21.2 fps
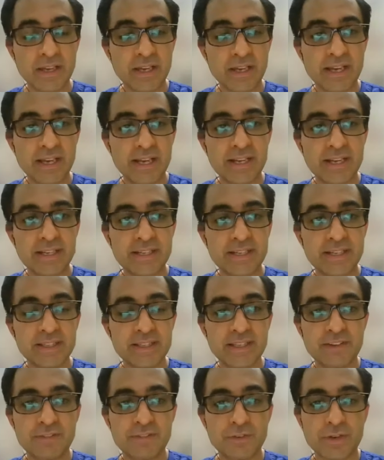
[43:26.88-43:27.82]
And
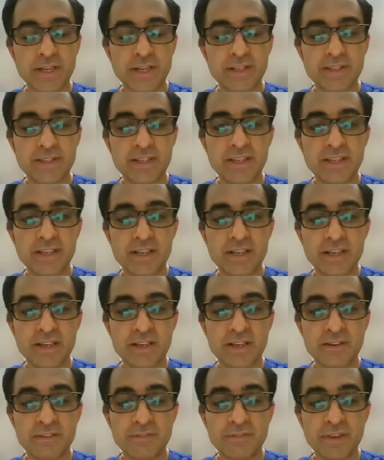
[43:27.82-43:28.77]
therefore, I think
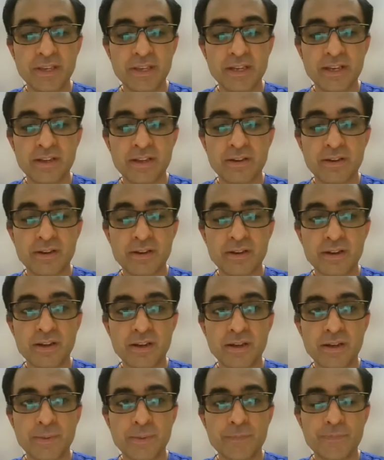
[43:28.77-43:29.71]
we
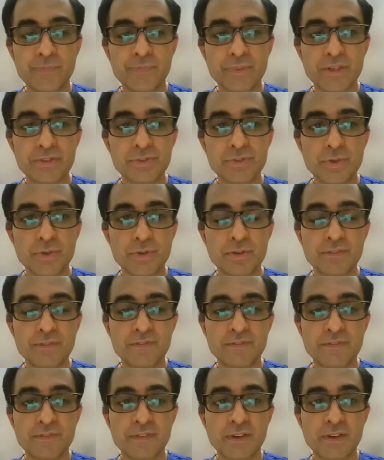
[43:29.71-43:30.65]
are
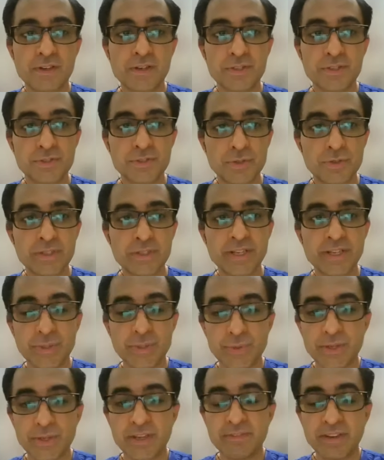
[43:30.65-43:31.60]
cajoled
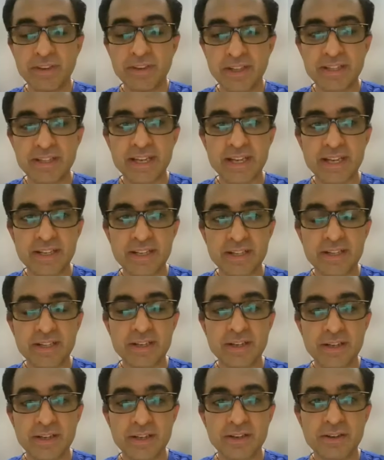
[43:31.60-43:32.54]
into giving that
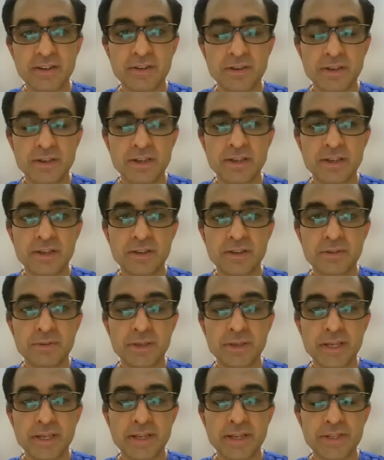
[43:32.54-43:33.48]

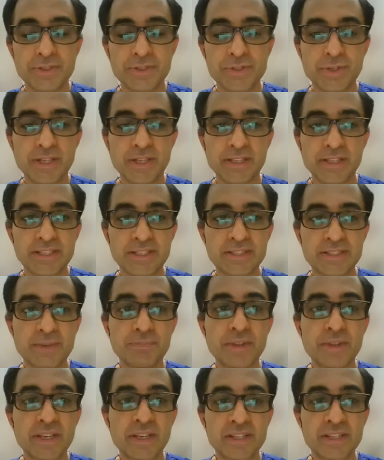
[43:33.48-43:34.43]
and ensuring that
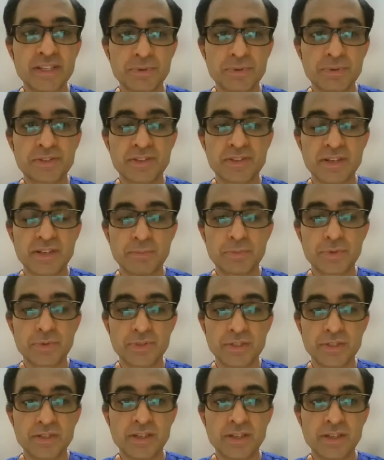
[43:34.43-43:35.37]
something is prescribed
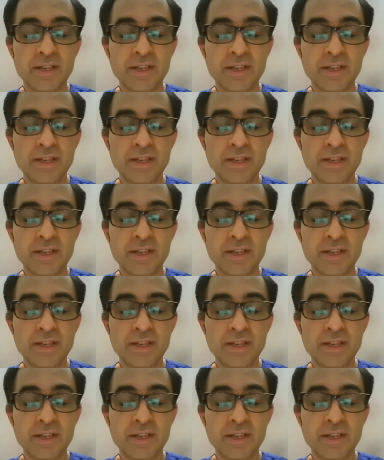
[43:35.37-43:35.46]
to